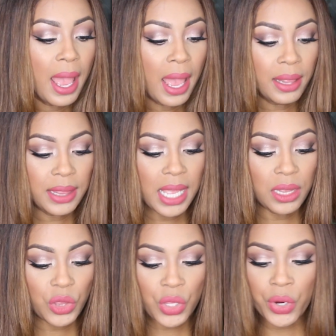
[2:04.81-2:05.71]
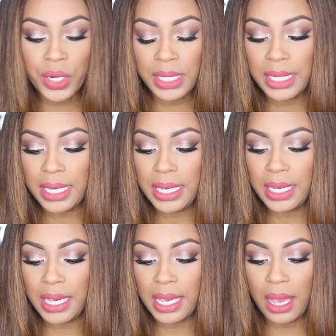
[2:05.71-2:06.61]
And then
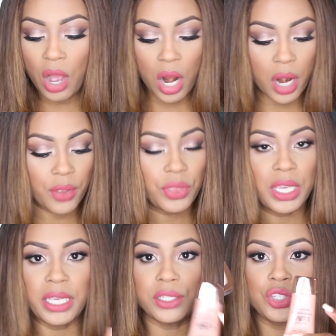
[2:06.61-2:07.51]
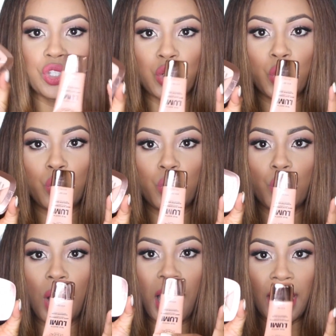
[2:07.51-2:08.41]
thirdly are these
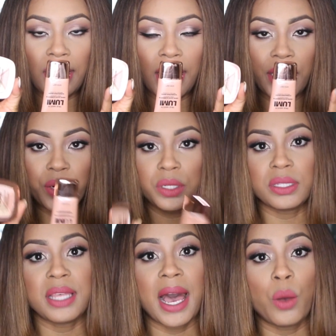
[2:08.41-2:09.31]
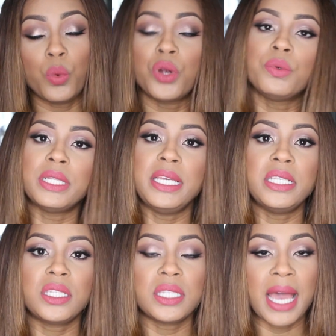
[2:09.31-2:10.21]
two highlighters that were
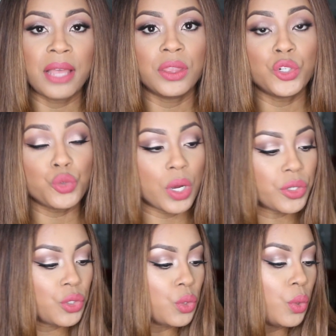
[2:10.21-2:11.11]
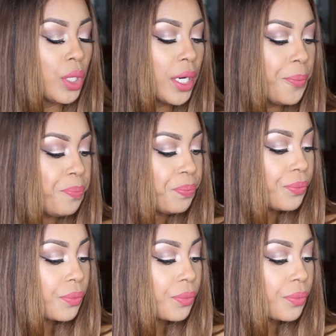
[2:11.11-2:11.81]
released at the drugstore